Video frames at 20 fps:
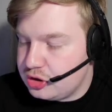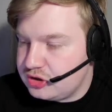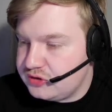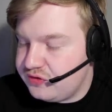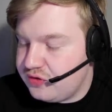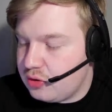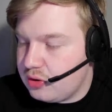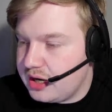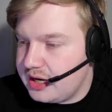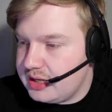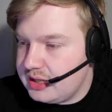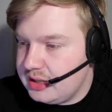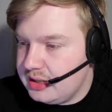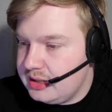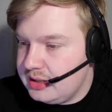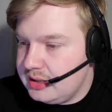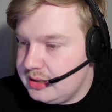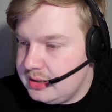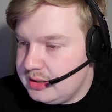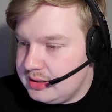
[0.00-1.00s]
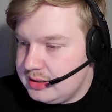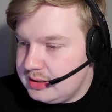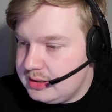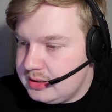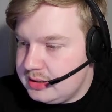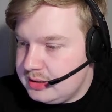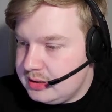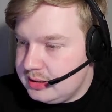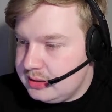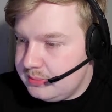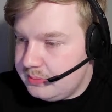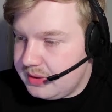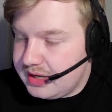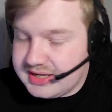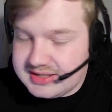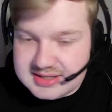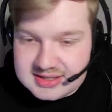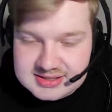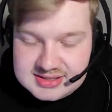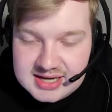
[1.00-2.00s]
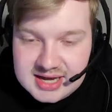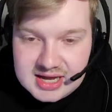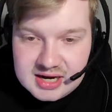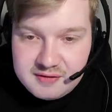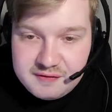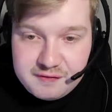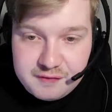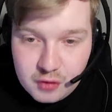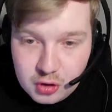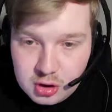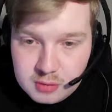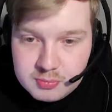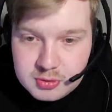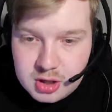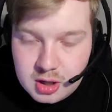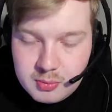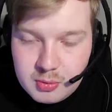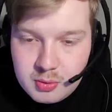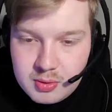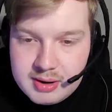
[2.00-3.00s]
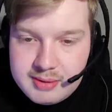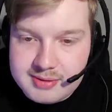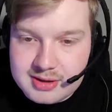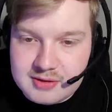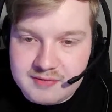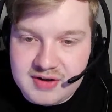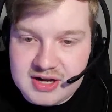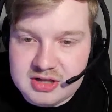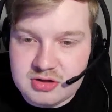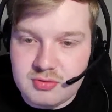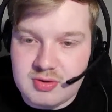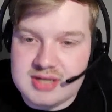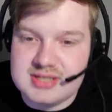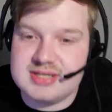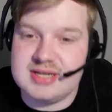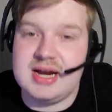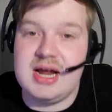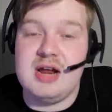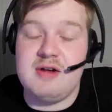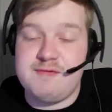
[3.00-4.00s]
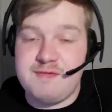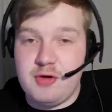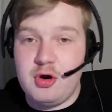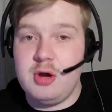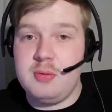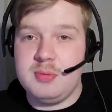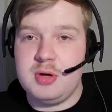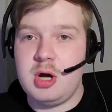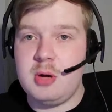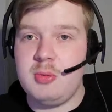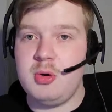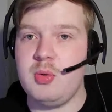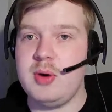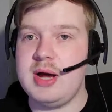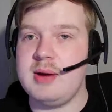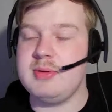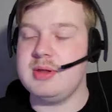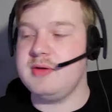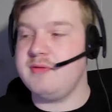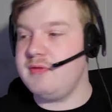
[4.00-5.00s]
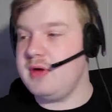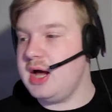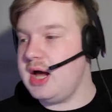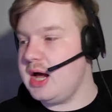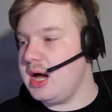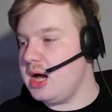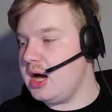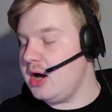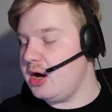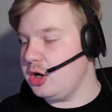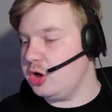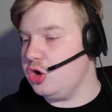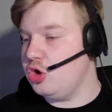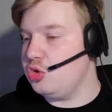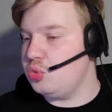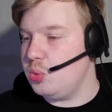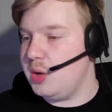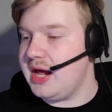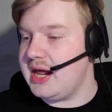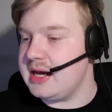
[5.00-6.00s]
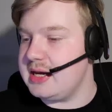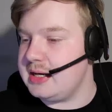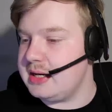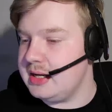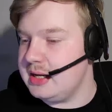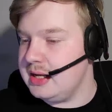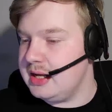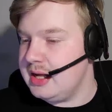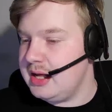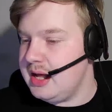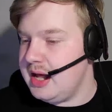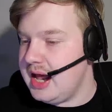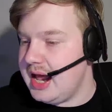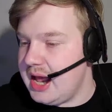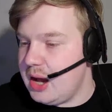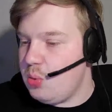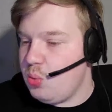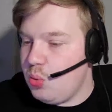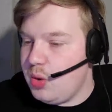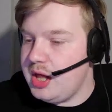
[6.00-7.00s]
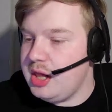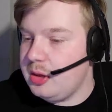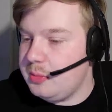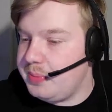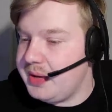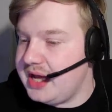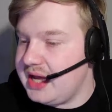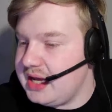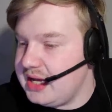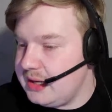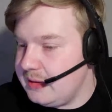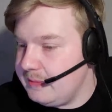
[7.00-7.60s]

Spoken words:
for it. But as I said, if Fulham come away with a victory tonight, if Fulham come away with a good win, it will be